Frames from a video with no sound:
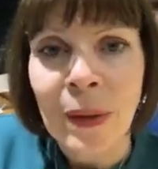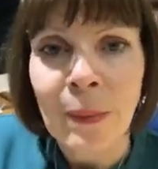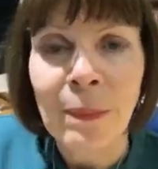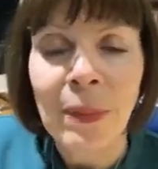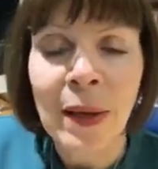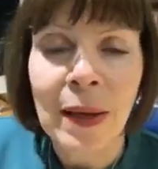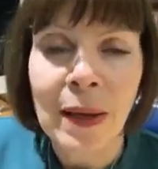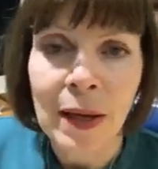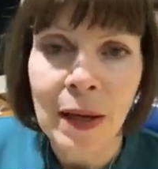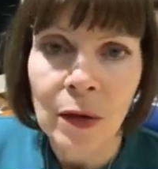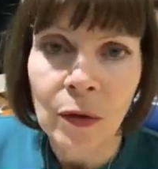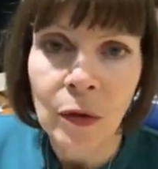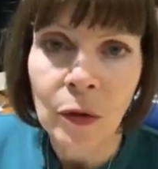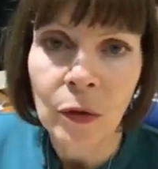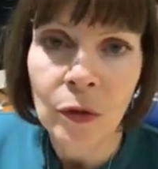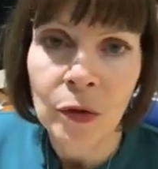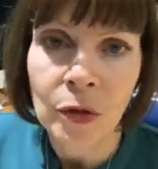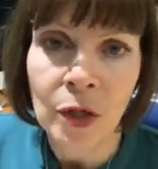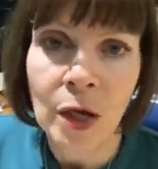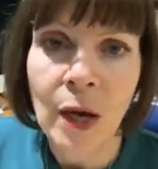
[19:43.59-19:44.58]
But
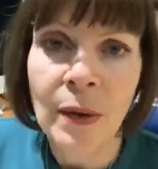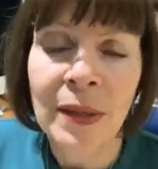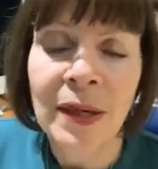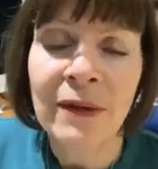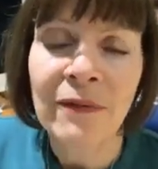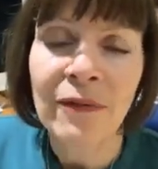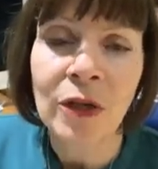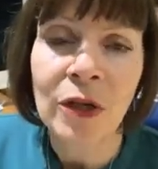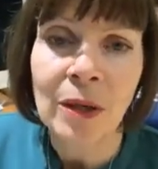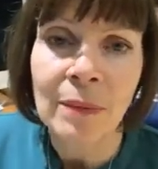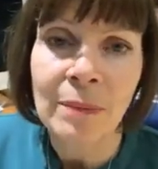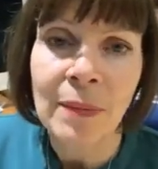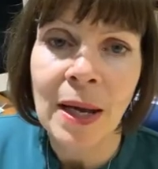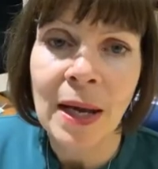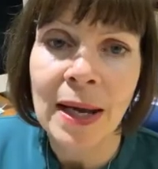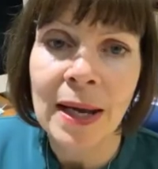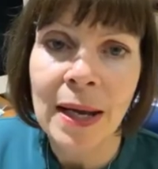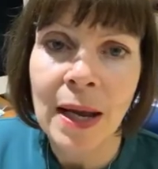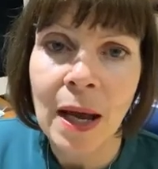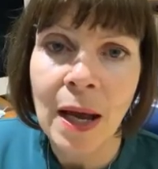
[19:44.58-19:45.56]
go and have a look at
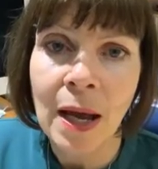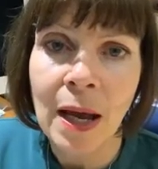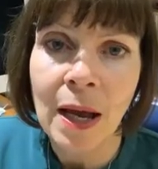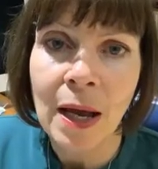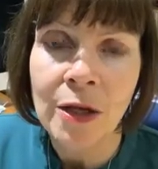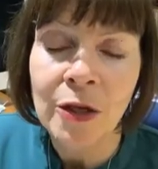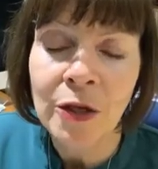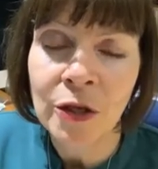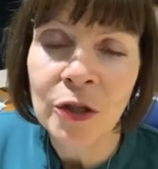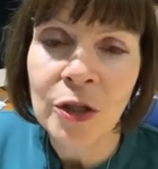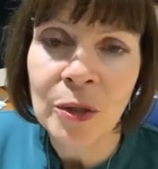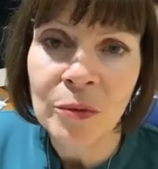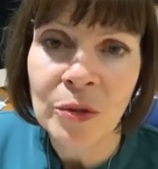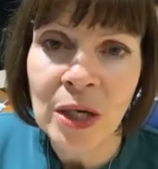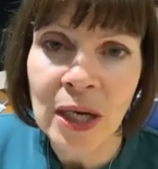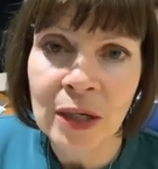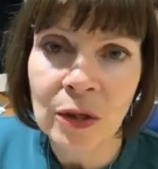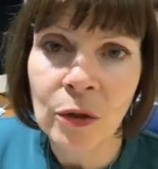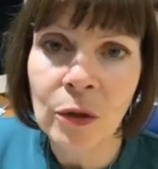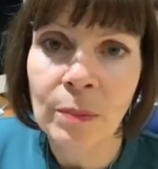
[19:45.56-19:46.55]
my YouTube
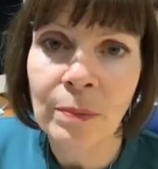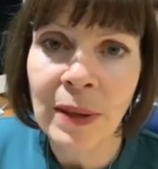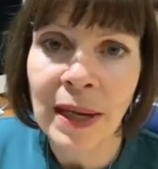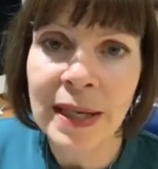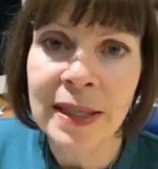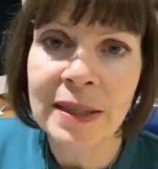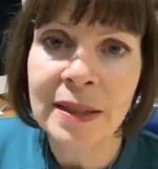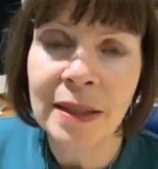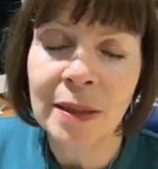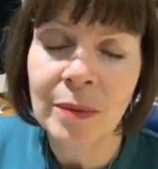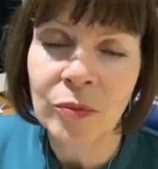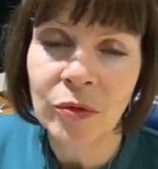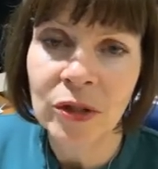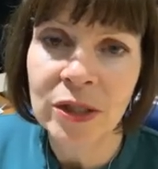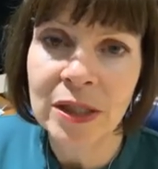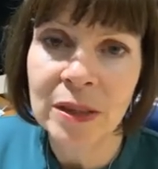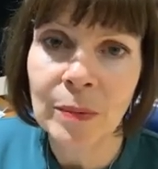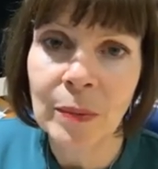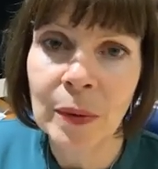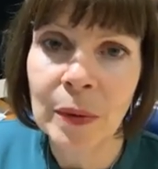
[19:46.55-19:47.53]
channel, Peyton
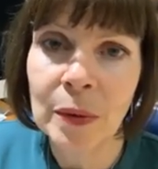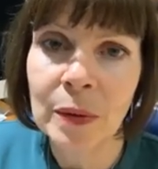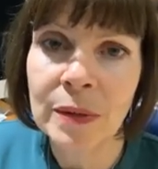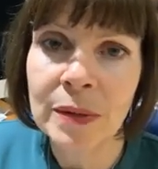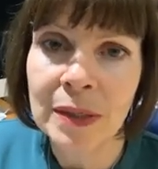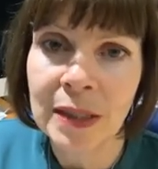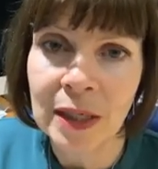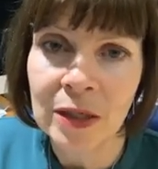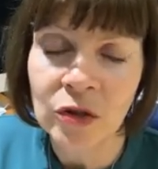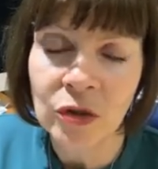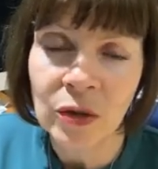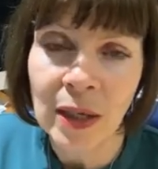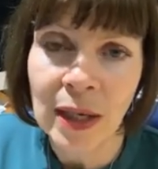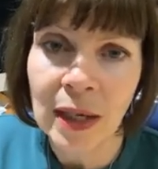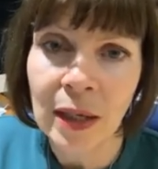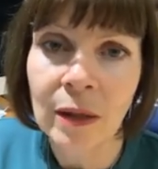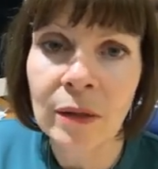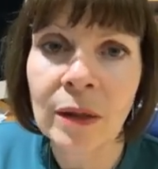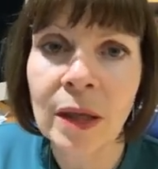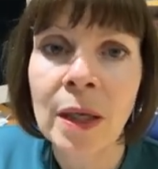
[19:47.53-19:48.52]
Principles Natural
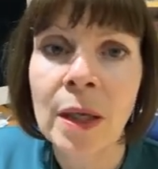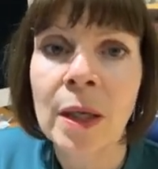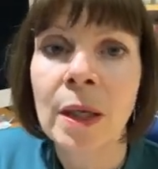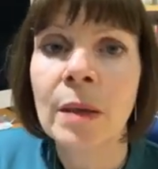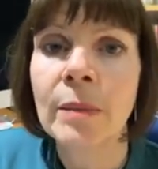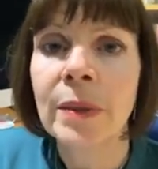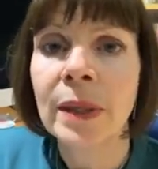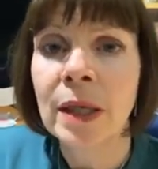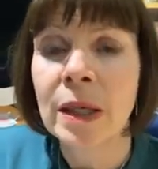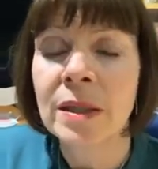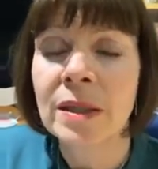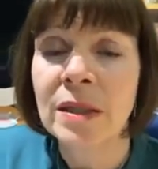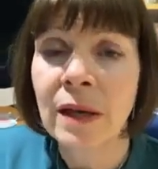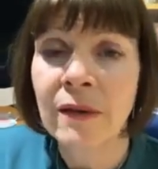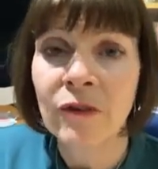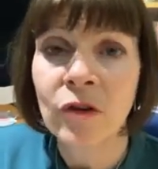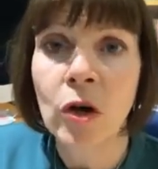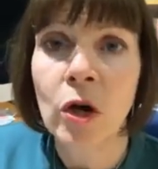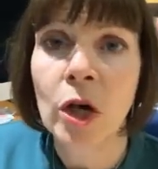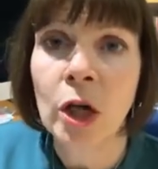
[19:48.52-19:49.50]
Health, because
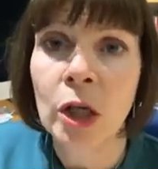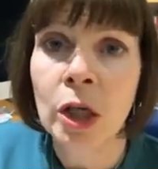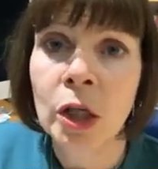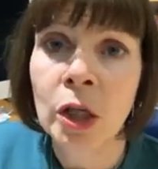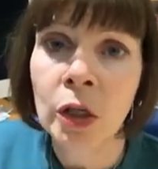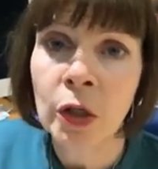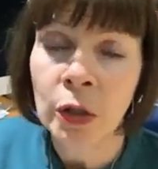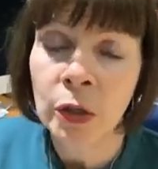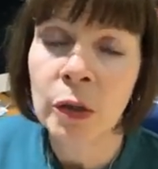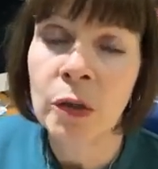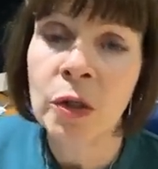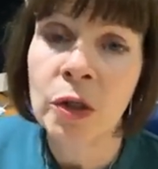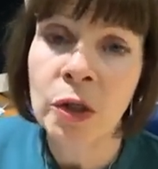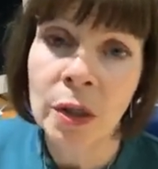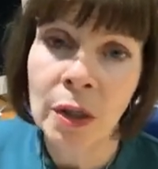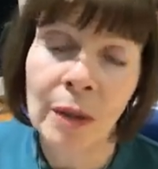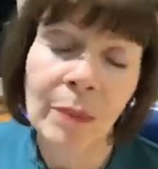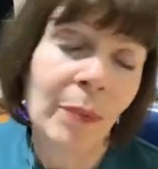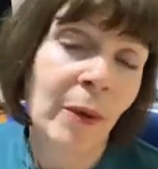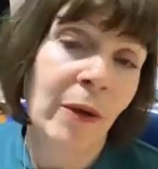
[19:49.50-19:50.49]
I've got a huge
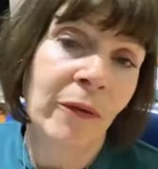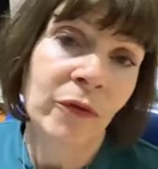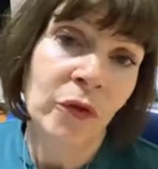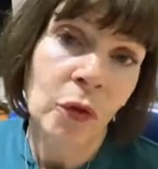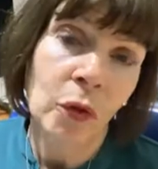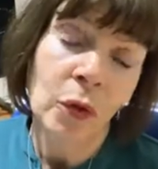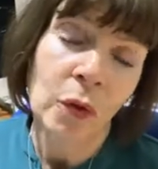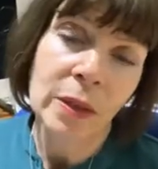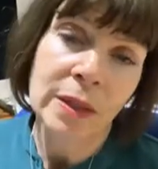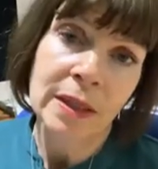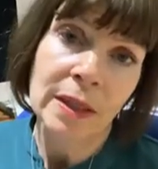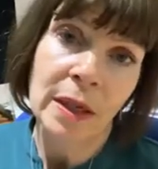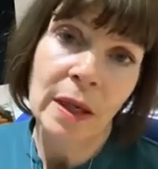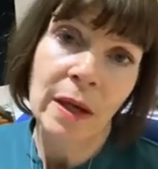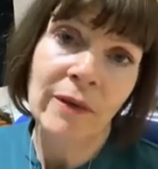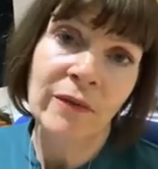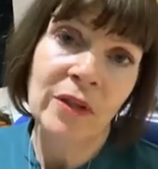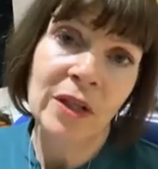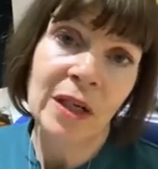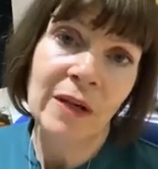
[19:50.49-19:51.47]
number of talks that
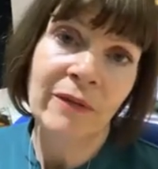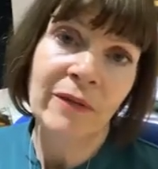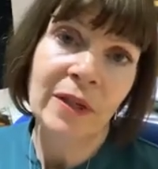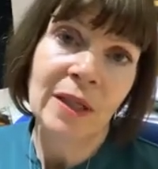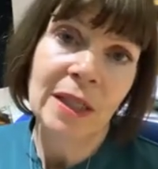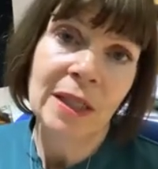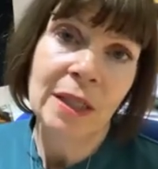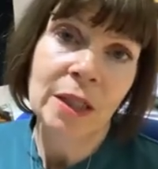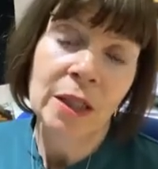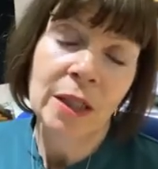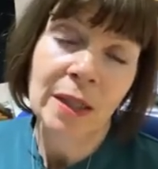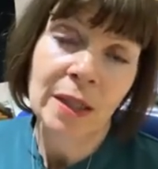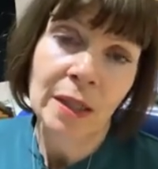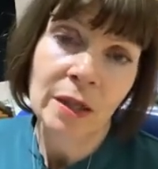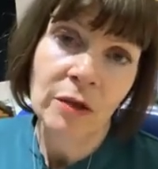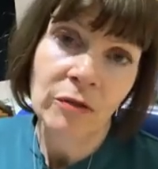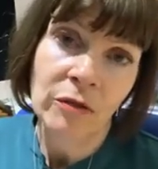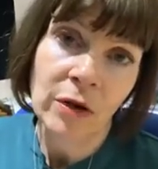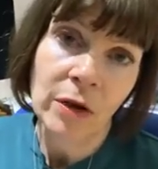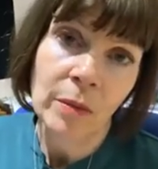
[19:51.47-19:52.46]
I've delivered into the
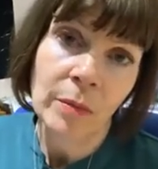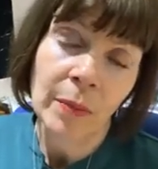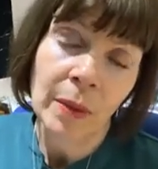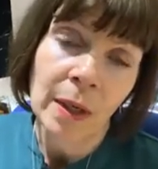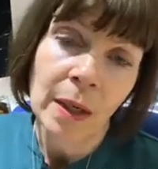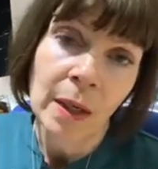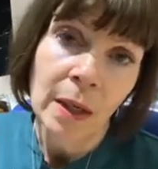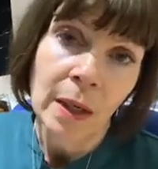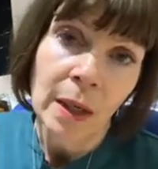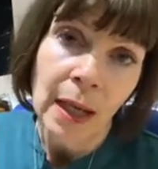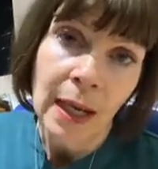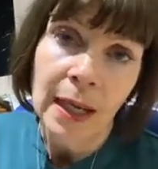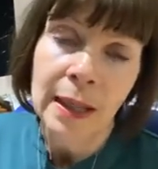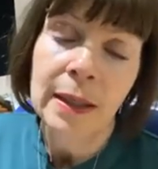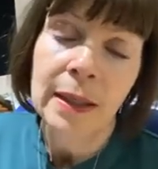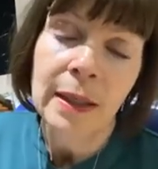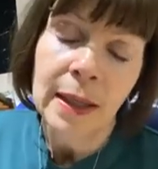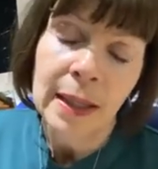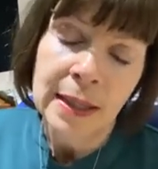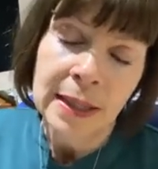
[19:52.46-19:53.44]
group
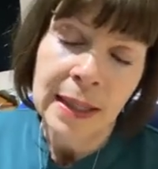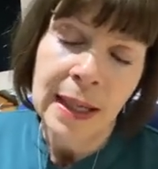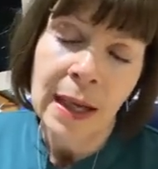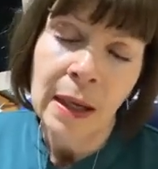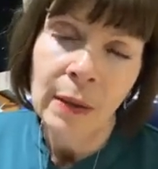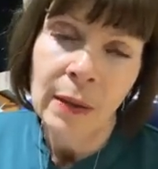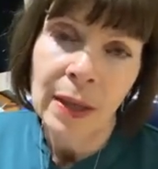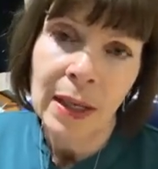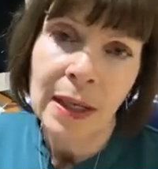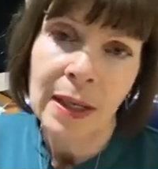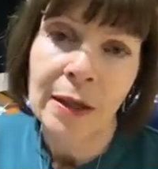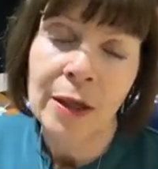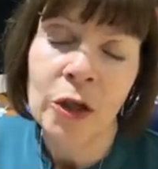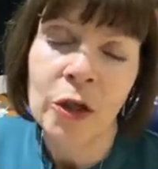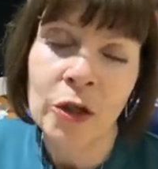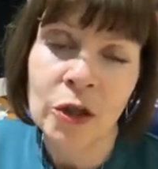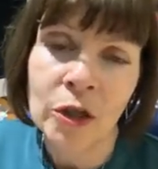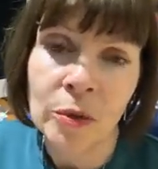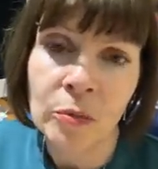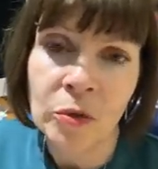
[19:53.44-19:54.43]
and now in the
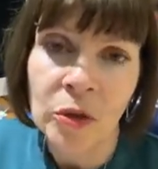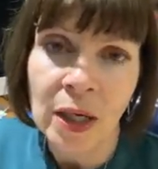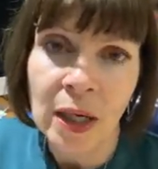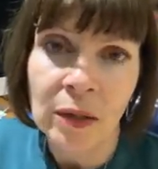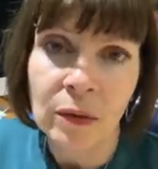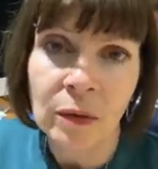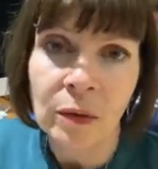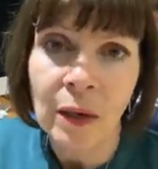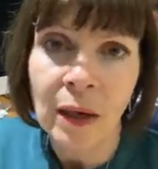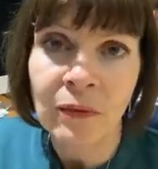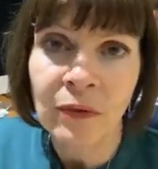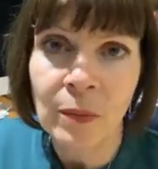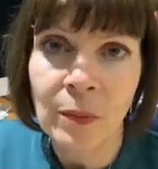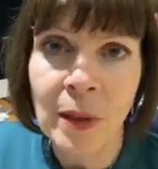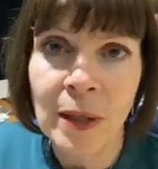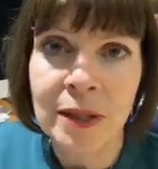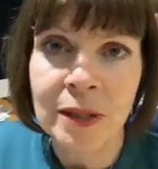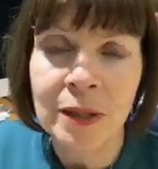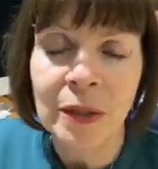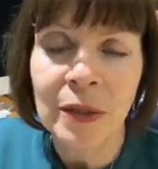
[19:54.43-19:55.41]
YouTube channel over the
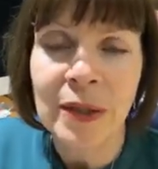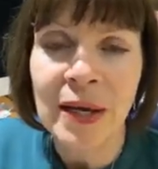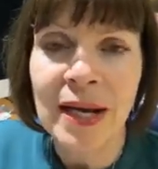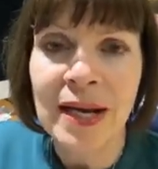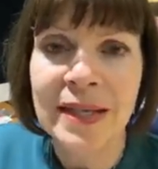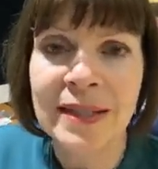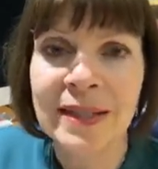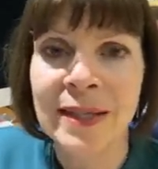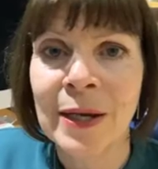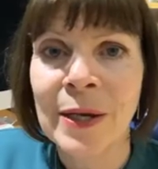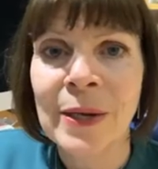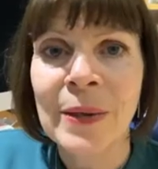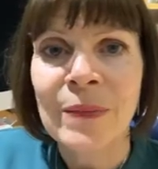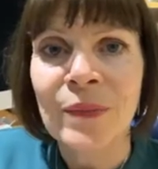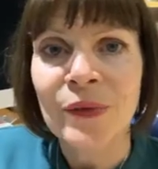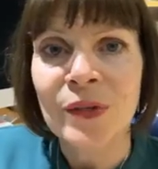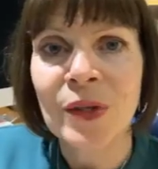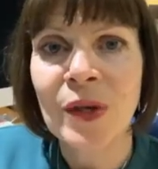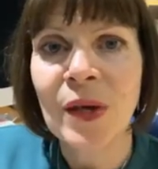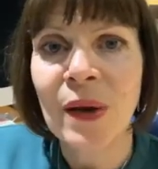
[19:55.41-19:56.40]
past 2 years.
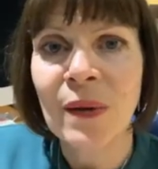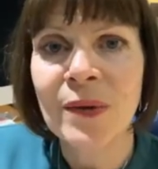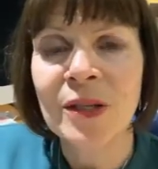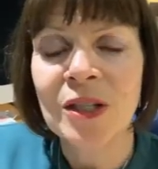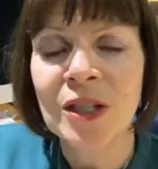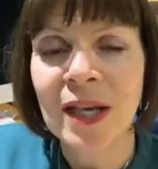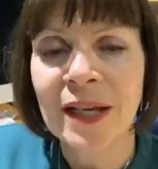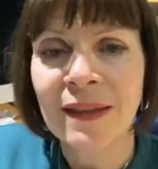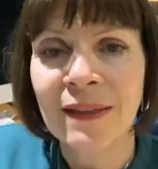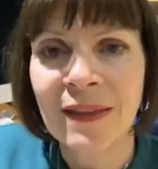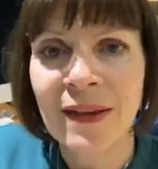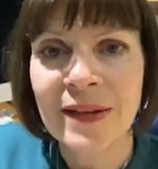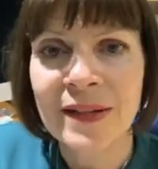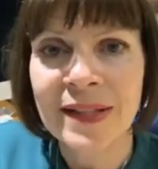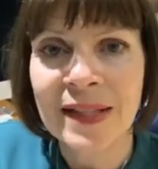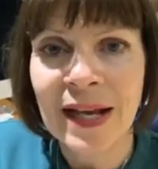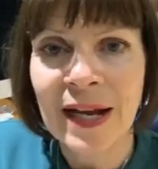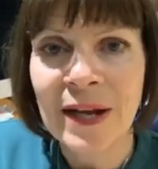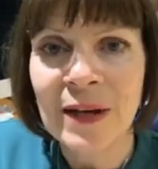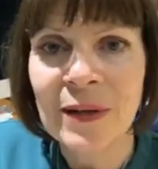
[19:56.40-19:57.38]
So go and check
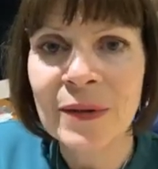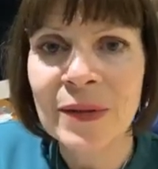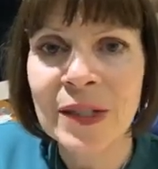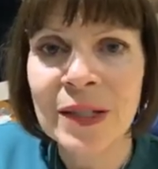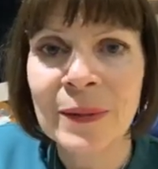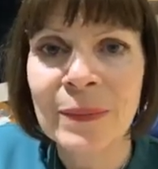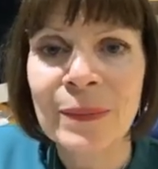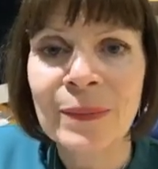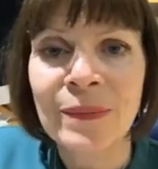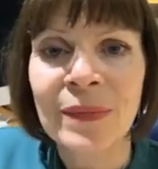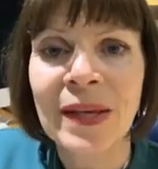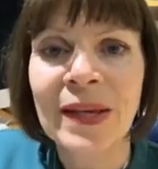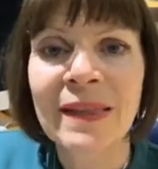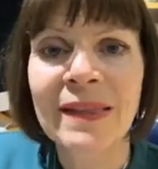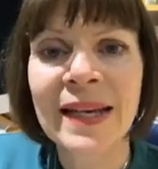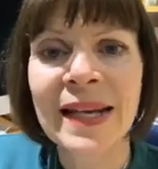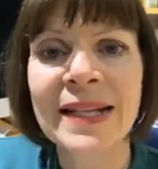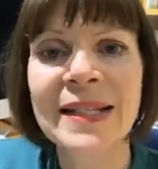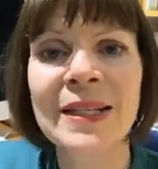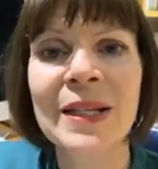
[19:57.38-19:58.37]
those out.
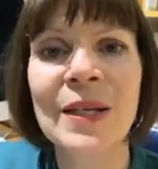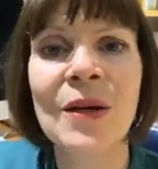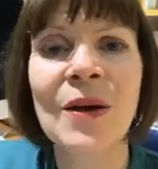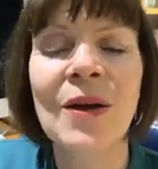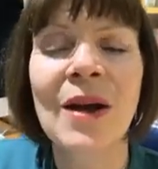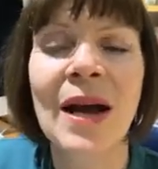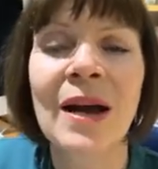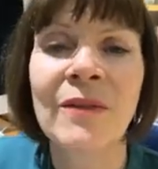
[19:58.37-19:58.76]
Thanks a lot.